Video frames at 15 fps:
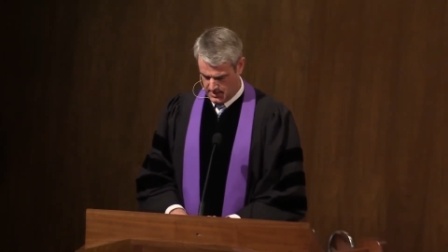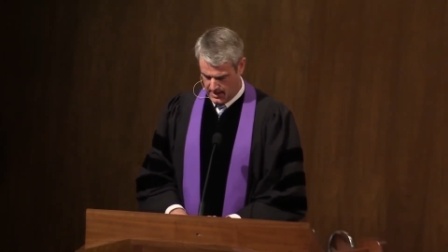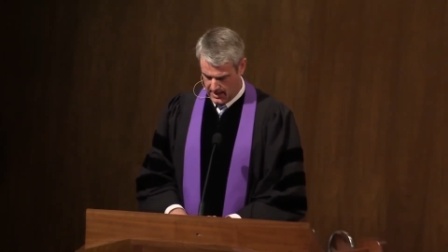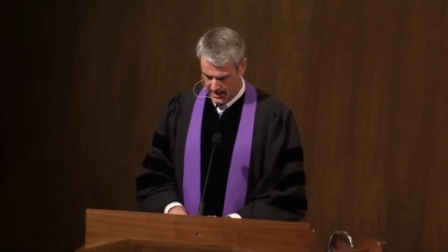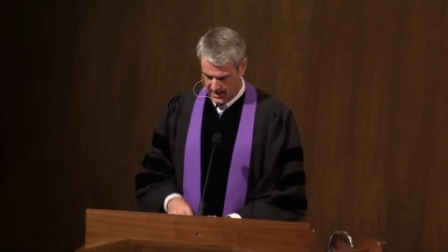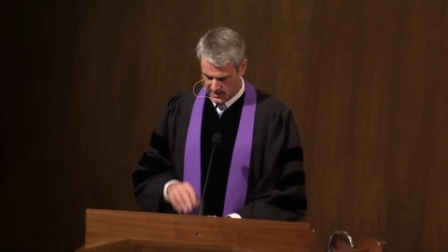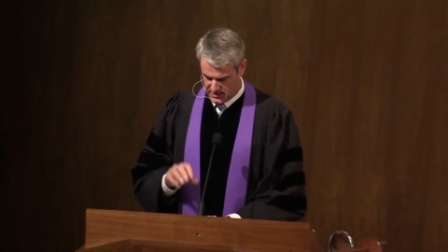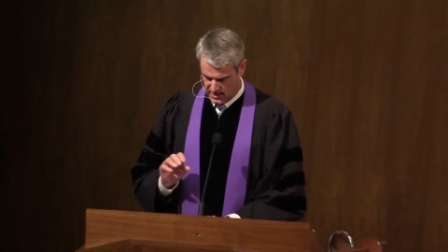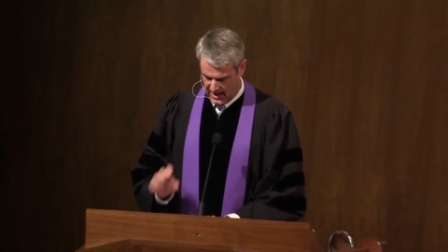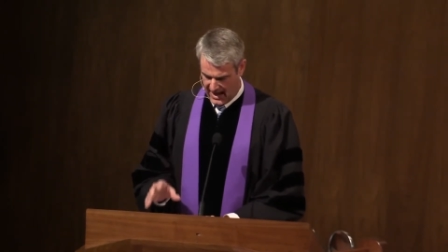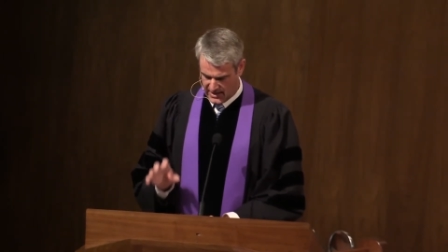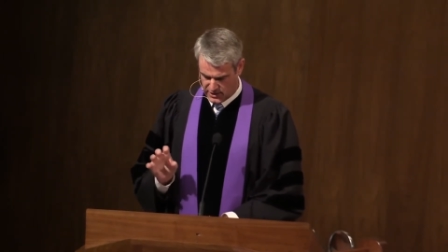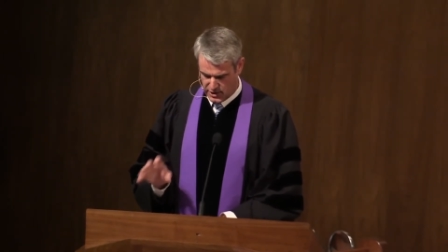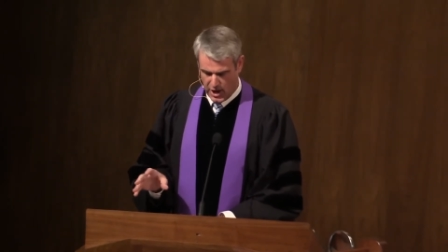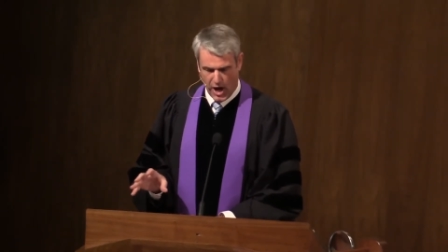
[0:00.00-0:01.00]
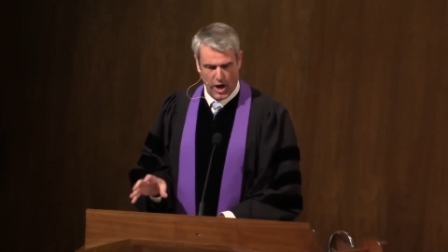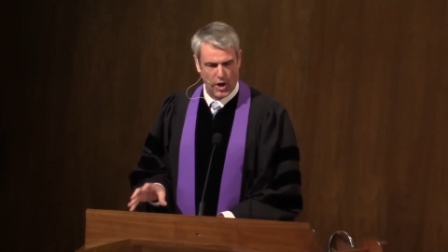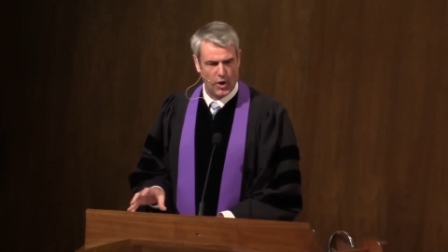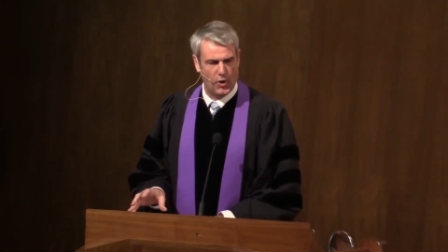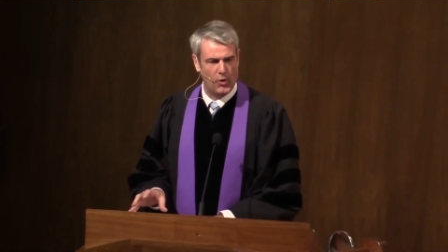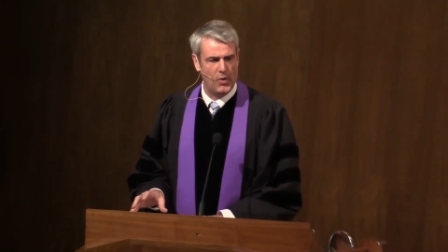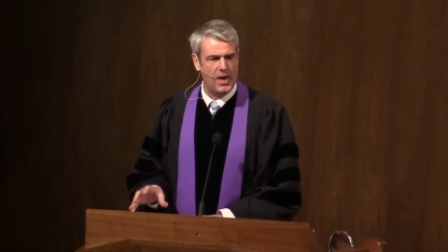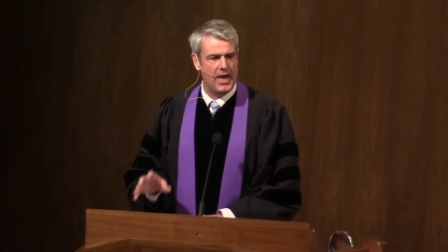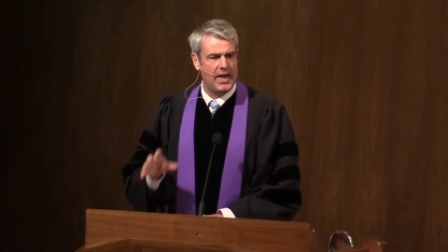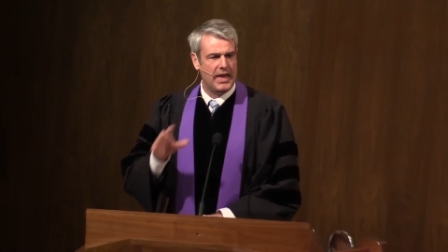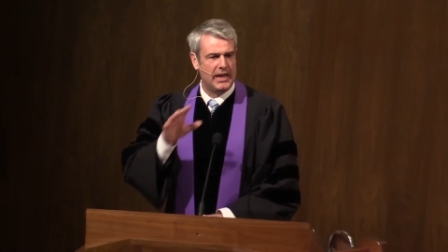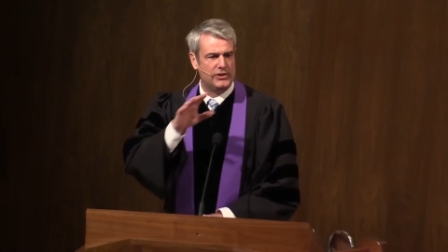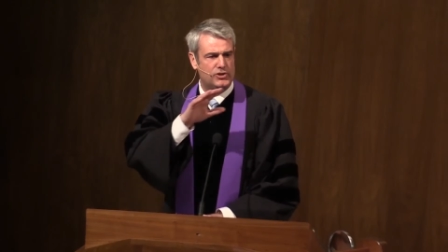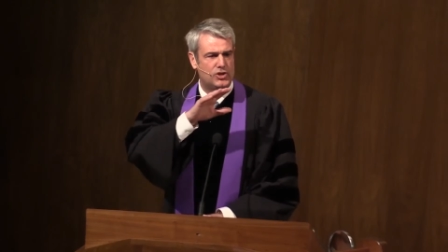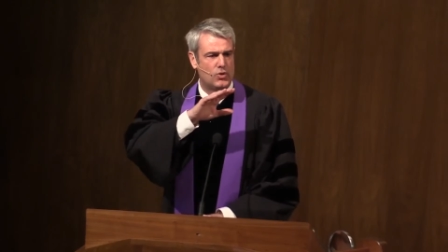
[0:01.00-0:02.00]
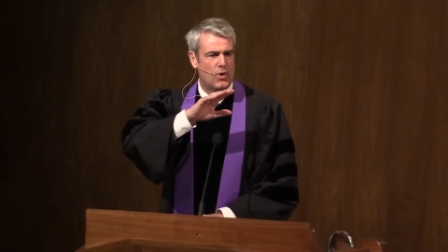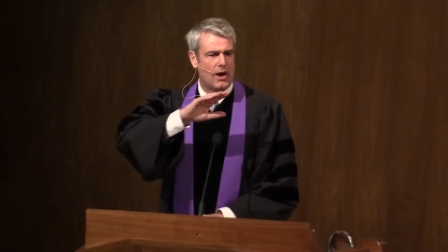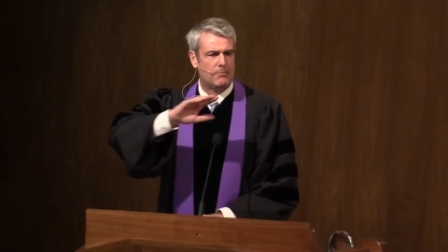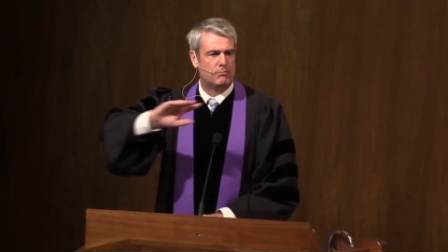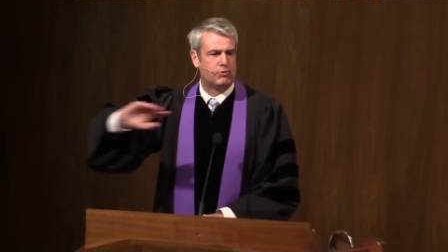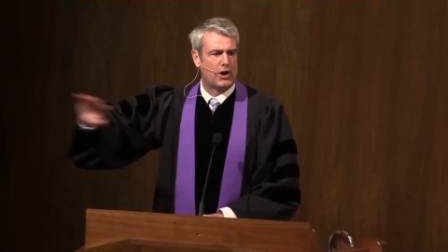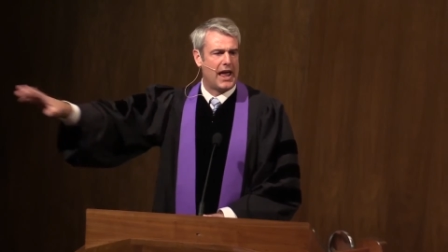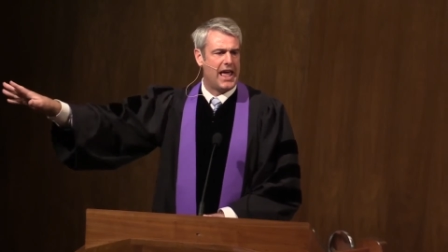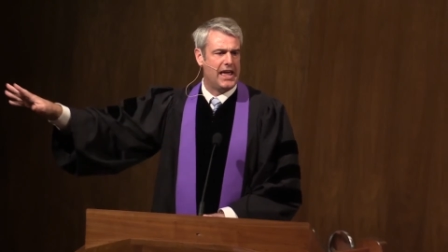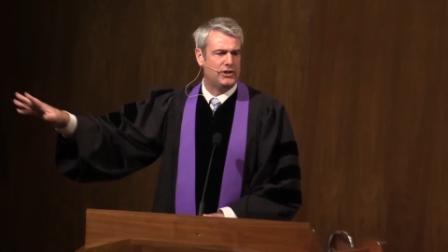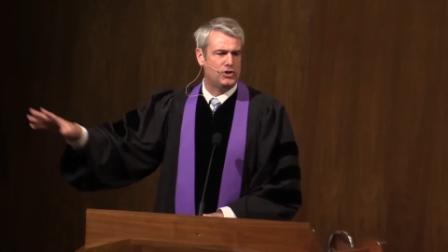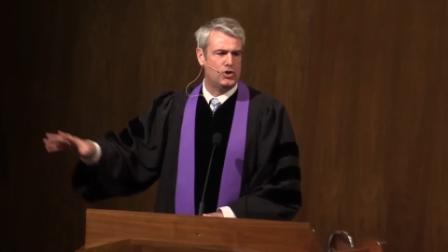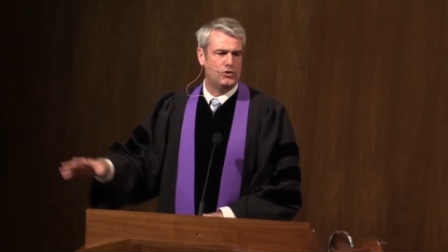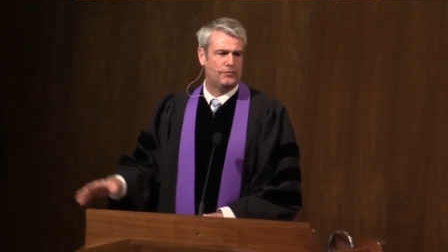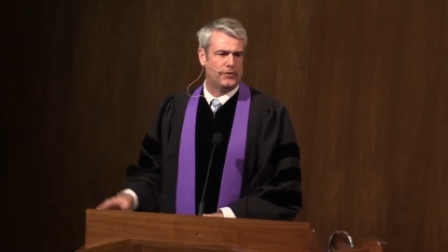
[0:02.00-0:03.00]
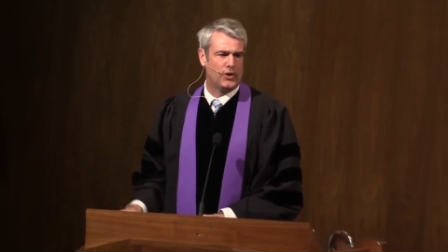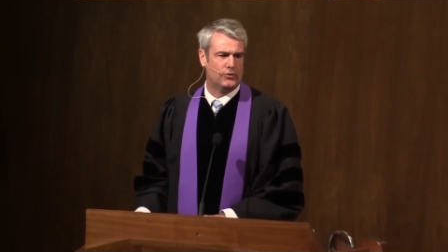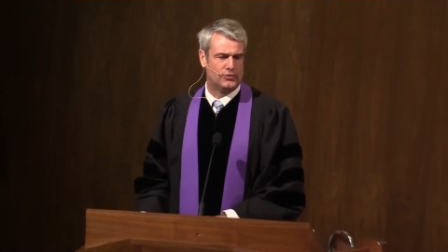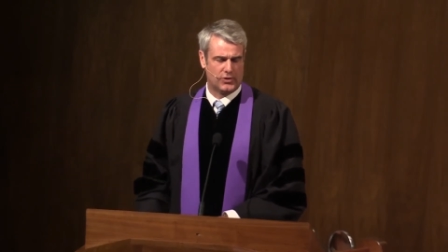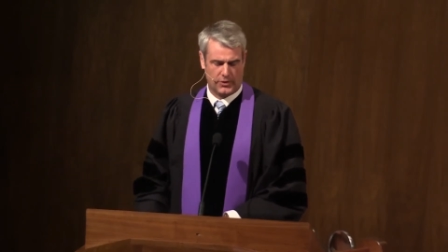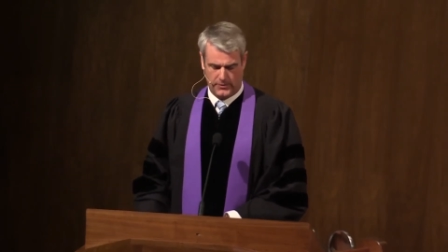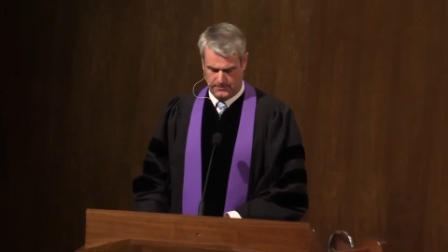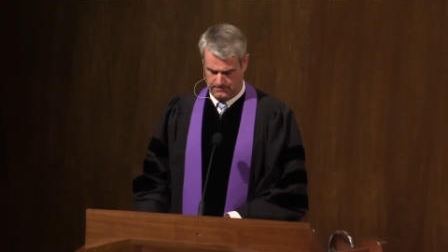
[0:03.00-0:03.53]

He is let go into a brand new future.